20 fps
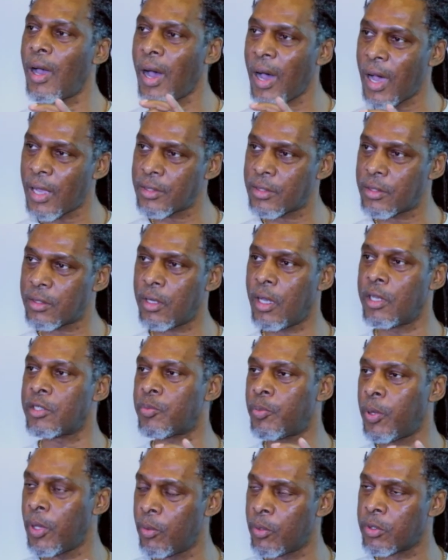us
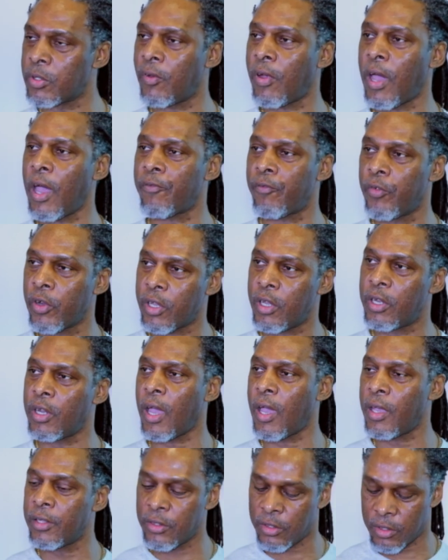as peoples of African
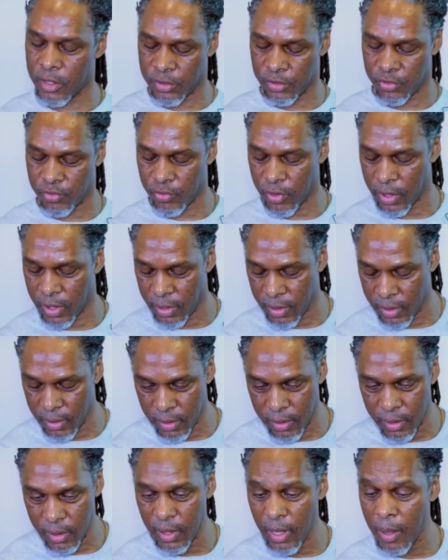ancestry,
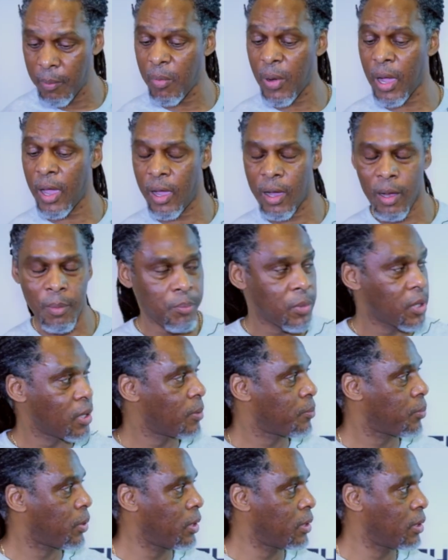in my humble
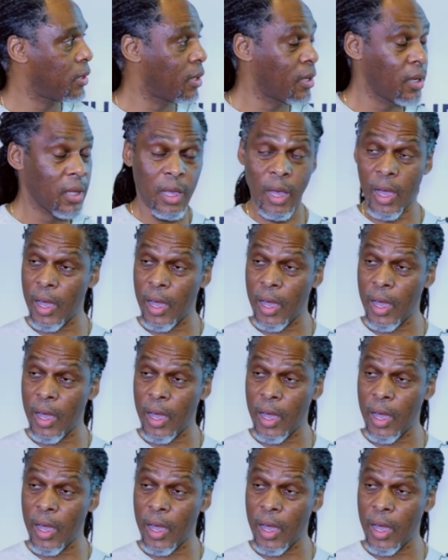opinion.